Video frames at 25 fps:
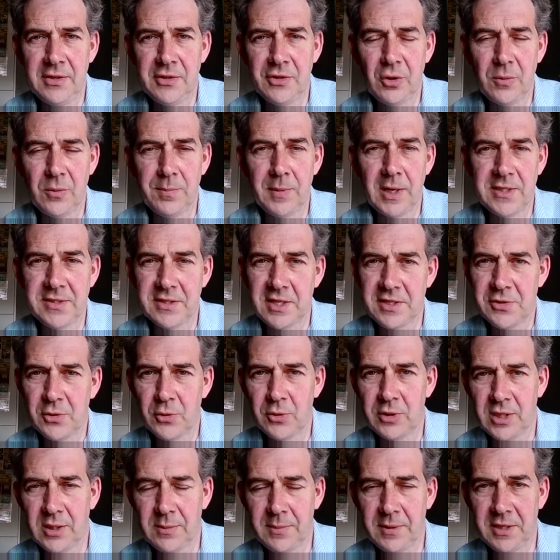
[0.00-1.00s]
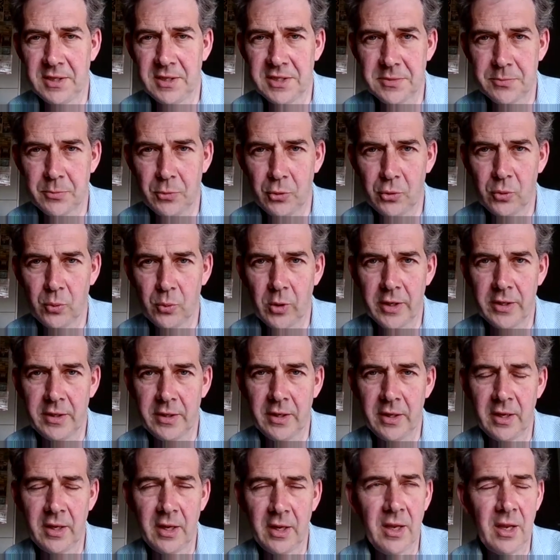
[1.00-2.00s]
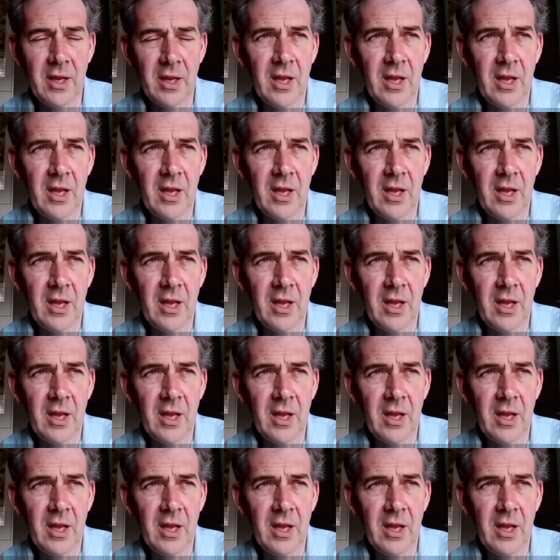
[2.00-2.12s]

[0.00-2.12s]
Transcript: in Donbass. There's already been a small one.